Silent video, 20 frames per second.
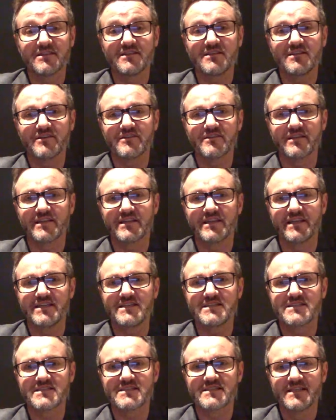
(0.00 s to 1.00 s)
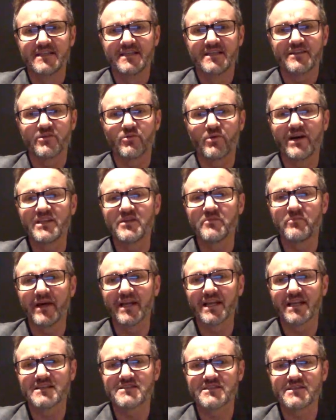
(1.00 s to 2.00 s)
I think he's the way the
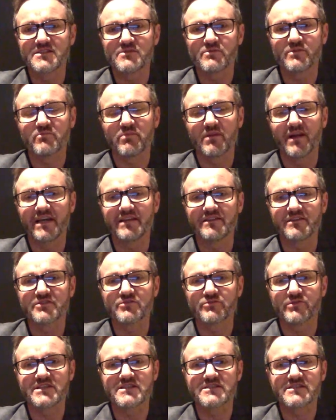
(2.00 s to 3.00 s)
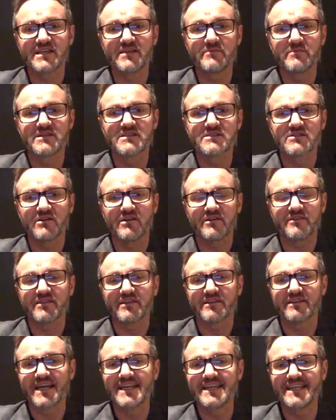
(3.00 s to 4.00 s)
balance is with playing the 3 seamers. I
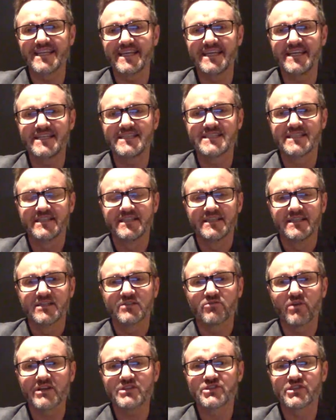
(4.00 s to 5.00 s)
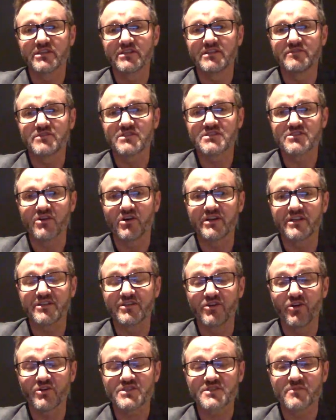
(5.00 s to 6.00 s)
think they need Rutchin. They've
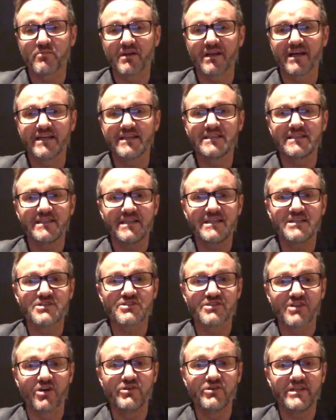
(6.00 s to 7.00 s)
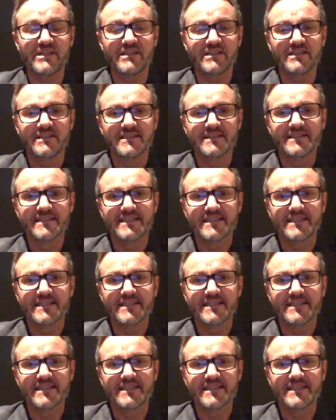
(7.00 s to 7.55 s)
decided not to play Ish Sodhi.